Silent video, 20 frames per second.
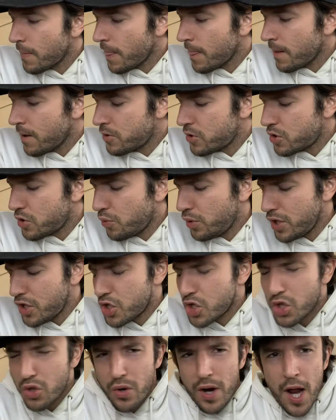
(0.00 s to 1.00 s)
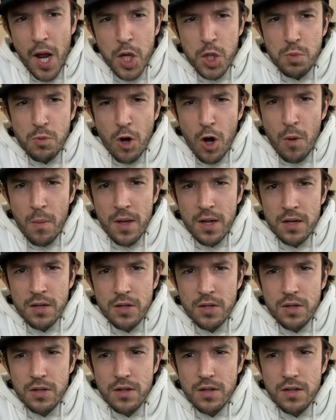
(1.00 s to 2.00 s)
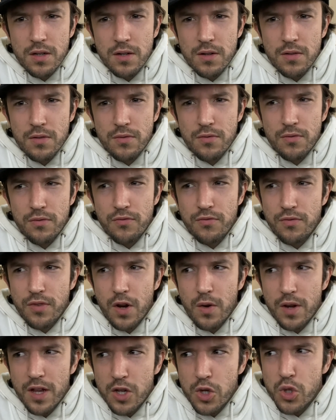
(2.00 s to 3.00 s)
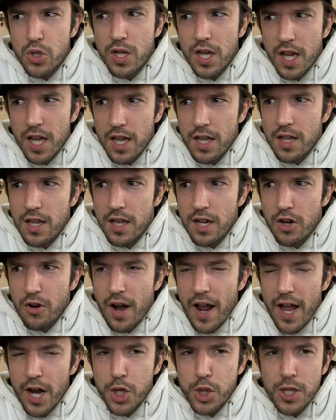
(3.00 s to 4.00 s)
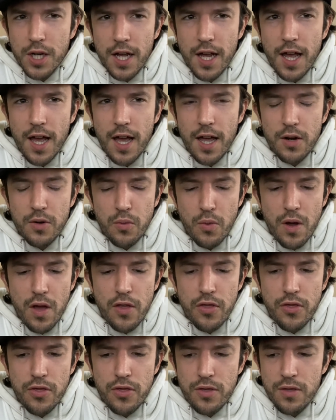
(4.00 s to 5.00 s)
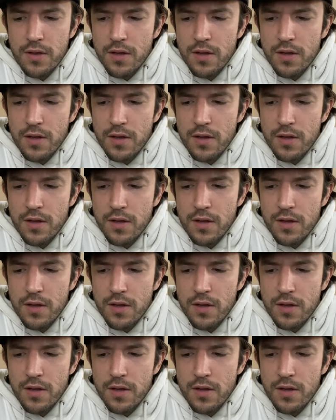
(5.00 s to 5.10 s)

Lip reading: Just a really strange moment. Very interesting interaction I had with